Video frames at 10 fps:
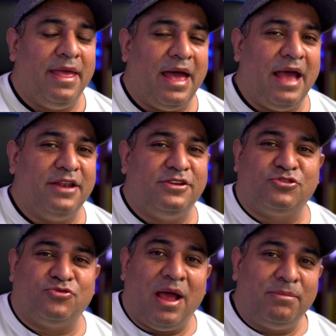I had to
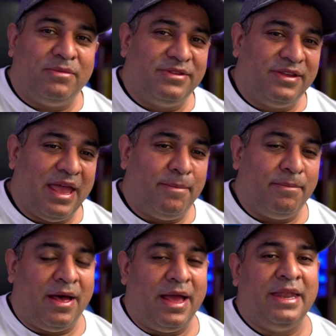scramble to get
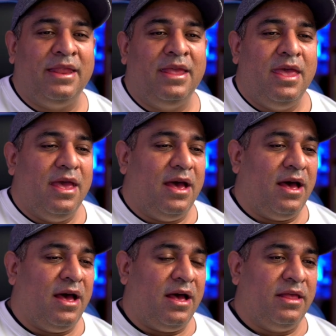mine,
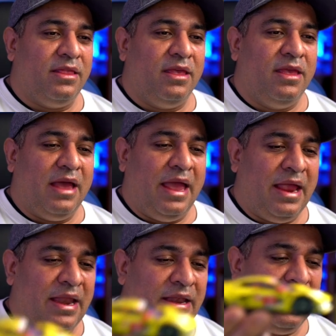uh,
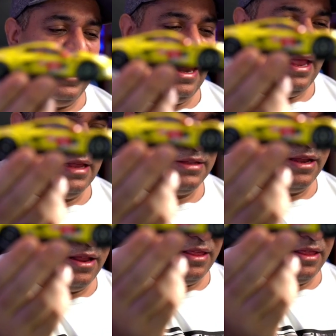and it is none other